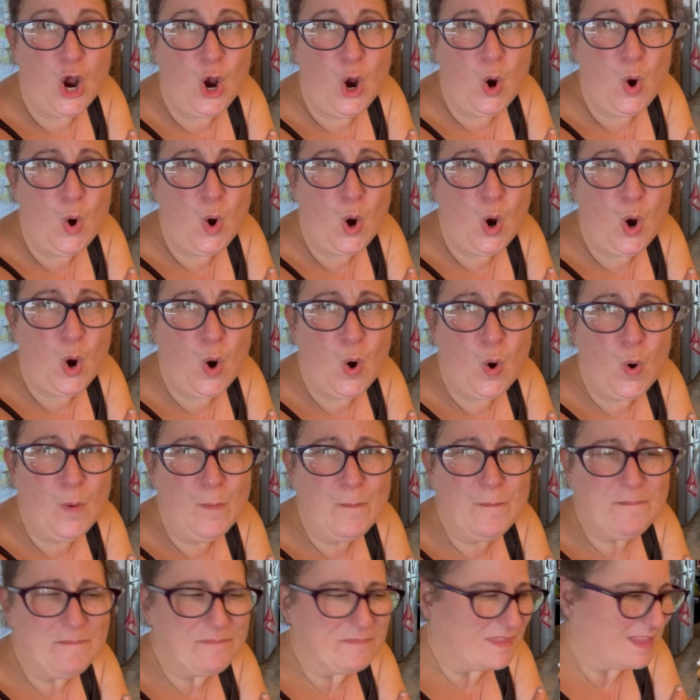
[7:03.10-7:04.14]
Uh-oh.
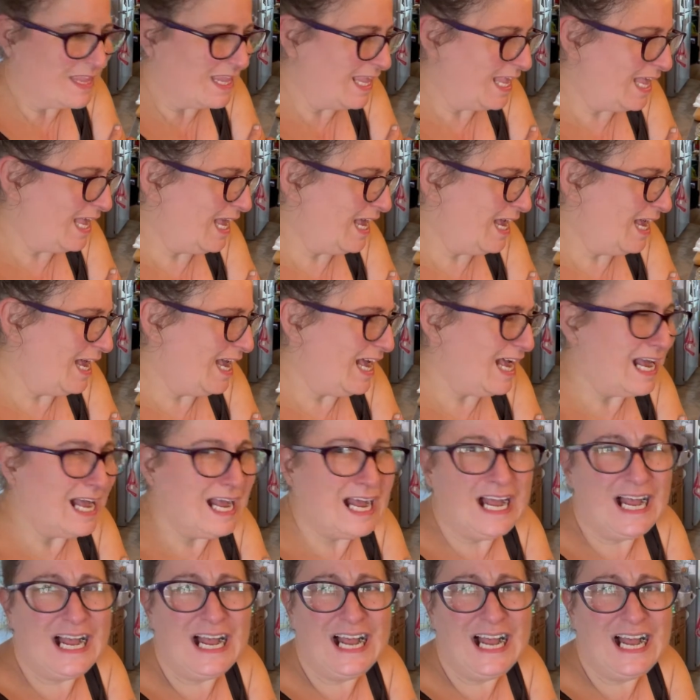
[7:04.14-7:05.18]

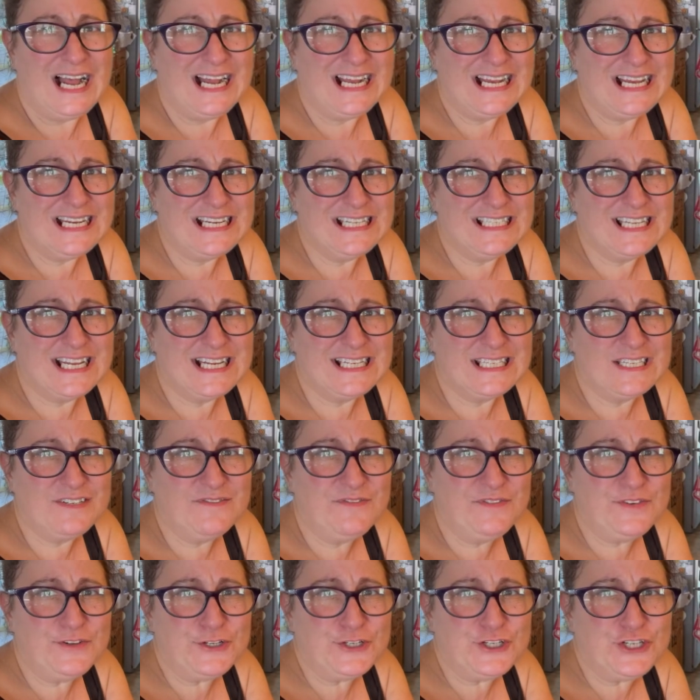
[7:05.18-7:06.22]
I got a dozen
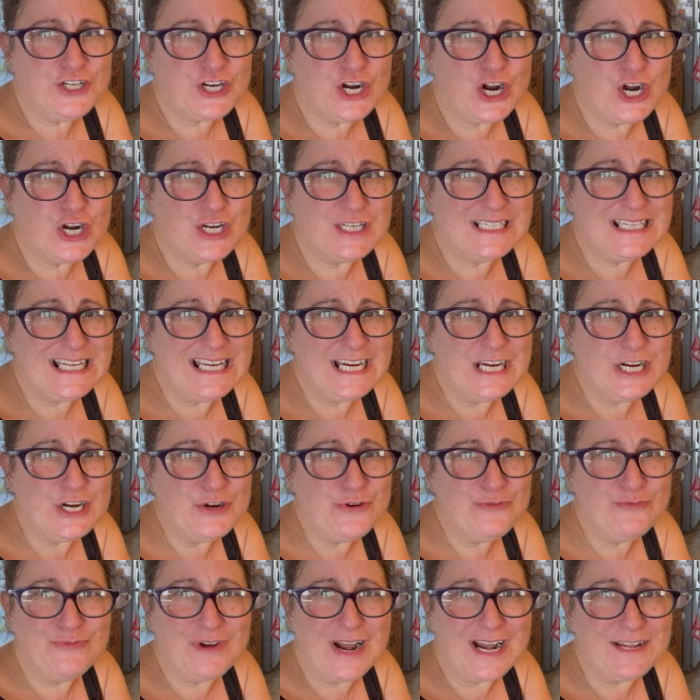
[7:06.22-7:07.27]
full jars here
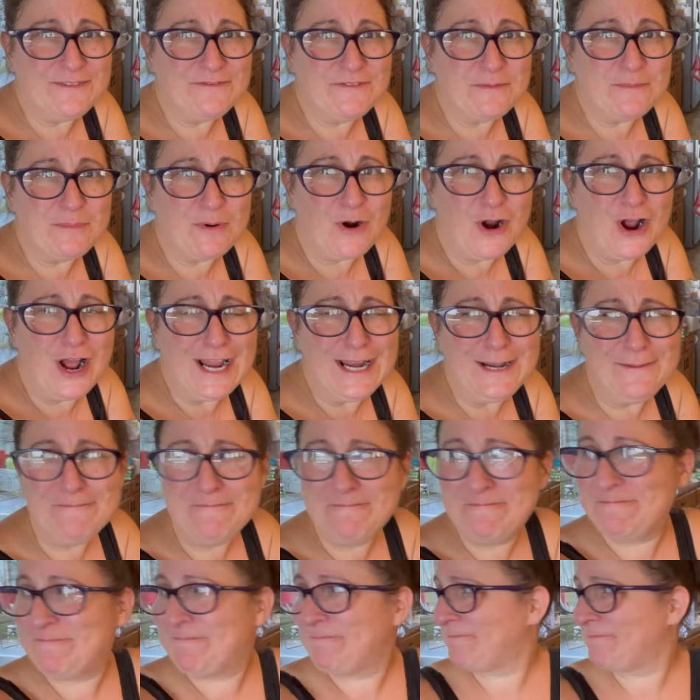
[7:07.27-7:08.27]
ready for brine.